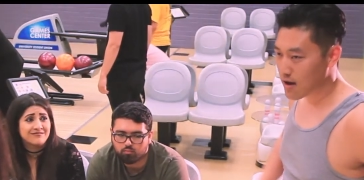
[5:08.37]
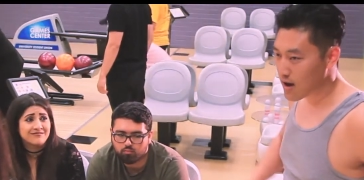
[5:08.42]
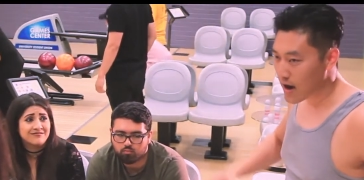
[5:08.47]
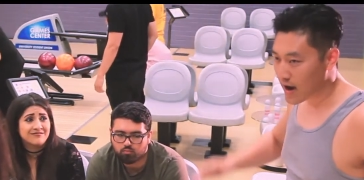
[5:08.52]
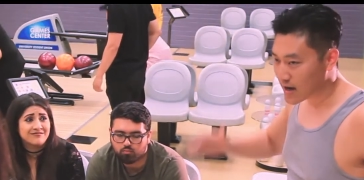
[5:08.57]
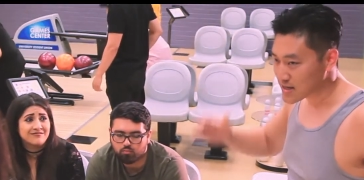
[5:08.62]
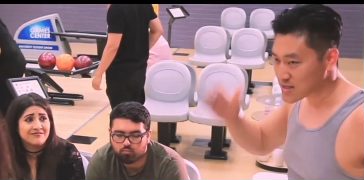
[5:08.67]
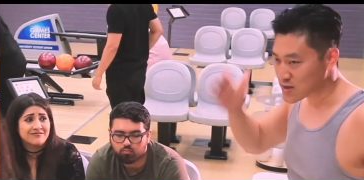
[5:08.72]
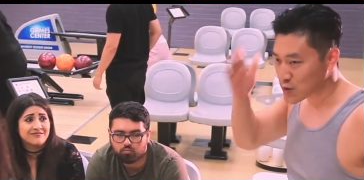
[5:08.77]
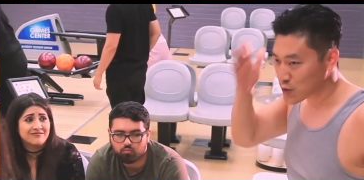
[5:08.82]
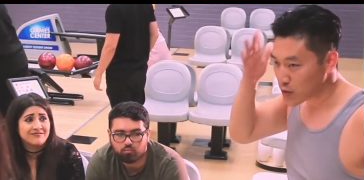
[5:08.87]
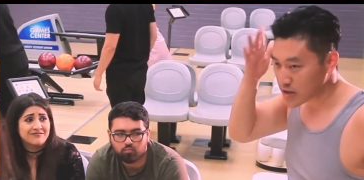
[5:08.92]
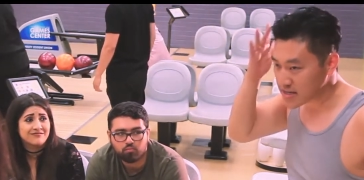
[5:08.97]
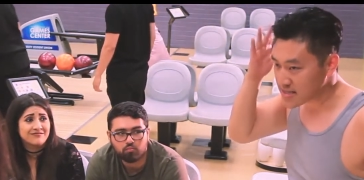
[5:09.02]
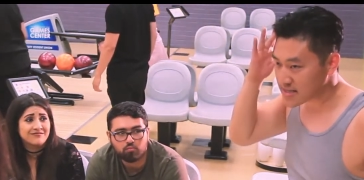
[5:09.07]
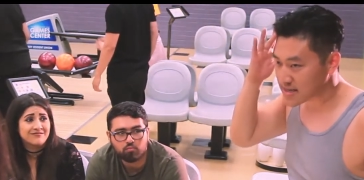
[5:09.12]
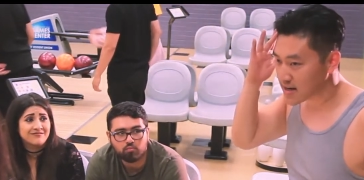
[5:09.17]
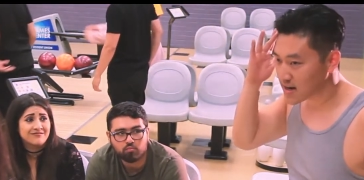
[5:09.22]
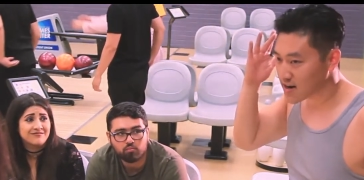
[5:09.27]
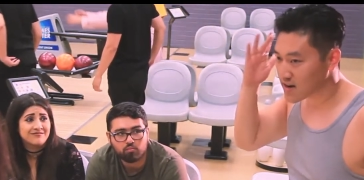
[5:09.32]
Speaker 1: Has
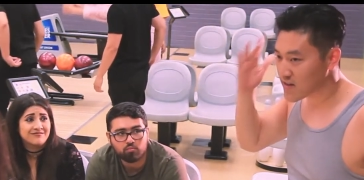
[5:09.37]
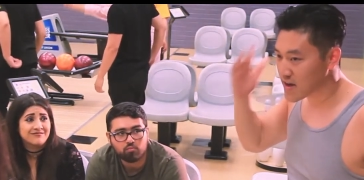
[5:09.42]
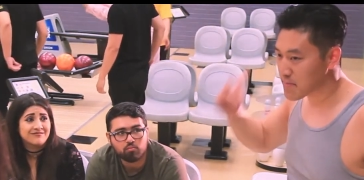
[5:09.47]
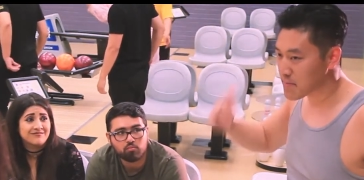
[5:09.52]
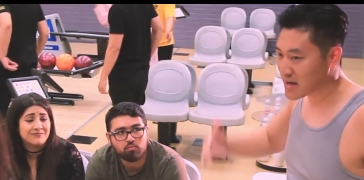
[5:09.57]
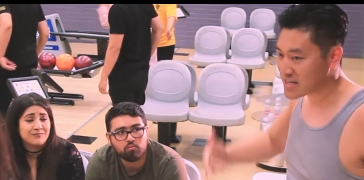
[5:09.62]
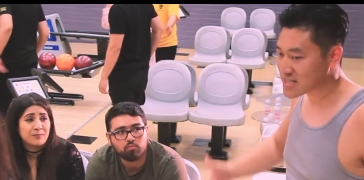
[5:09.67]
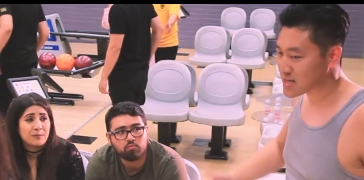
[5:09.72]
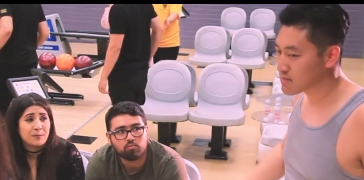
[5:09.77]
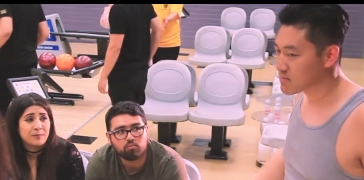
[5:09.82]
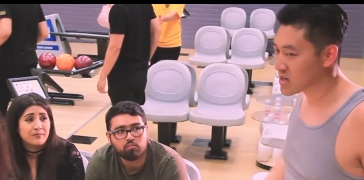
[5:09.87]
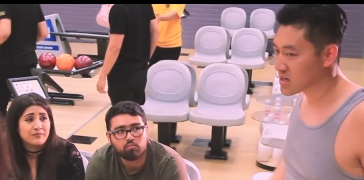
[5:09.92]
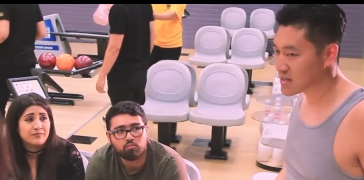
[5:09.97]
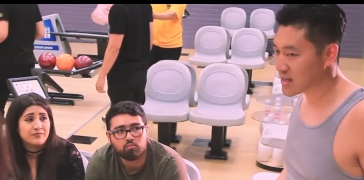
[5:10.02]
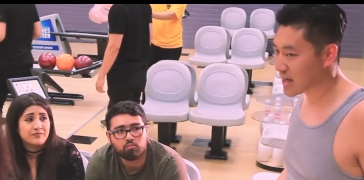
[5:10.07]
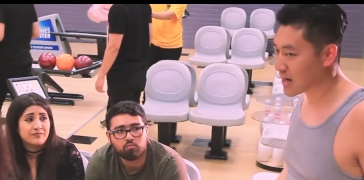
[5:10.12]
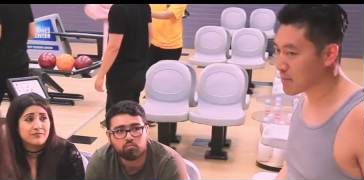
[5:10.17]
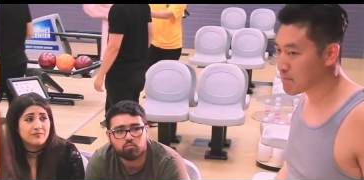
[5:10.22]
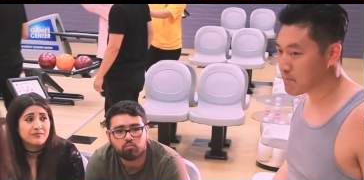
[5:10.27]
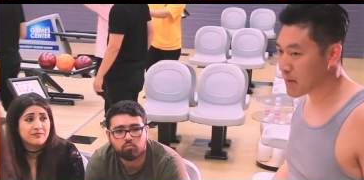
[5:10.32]
greased hair that makes him look
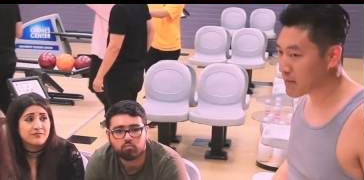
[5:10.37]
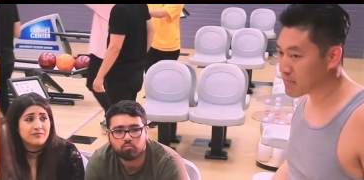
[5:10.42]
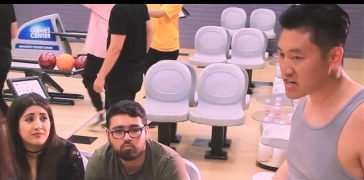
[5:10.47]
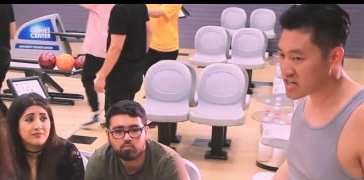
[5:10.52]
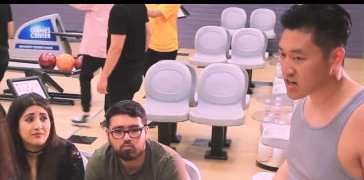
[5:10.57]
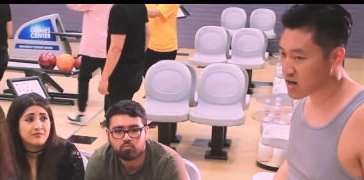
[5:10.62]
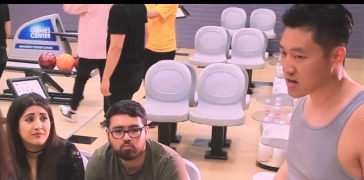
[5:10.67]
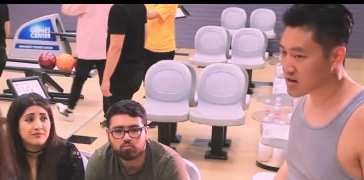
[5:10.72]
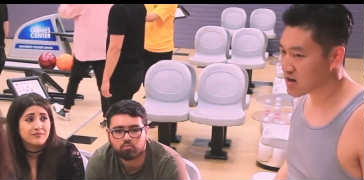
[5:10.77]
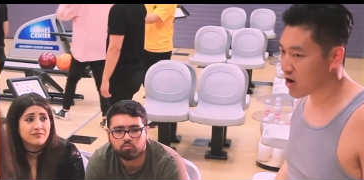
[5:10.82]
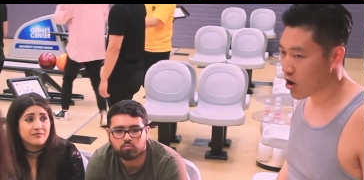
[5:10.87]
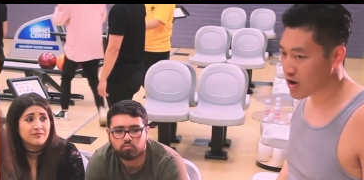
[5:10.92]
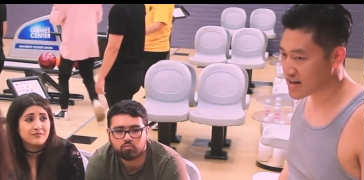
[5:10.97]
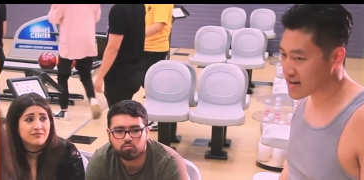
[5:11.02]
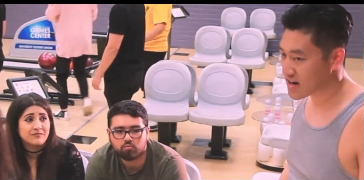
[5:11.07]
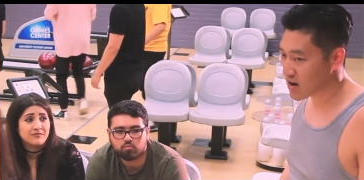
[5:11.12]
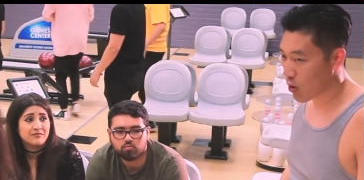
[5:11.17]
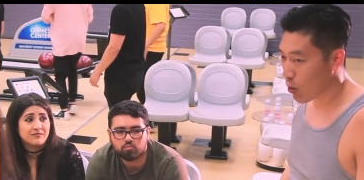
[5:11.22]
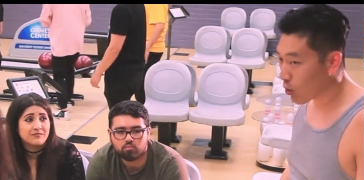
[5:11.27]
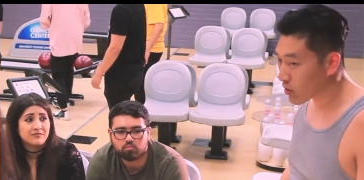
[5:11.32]
like a baby duck caught
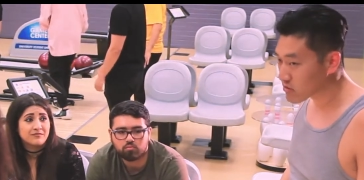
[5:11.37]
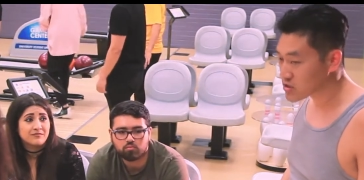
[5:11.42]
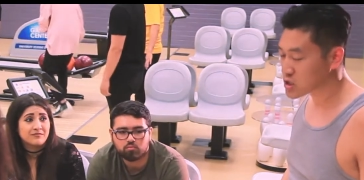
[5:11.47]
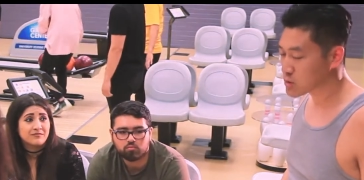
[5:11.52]
in an oil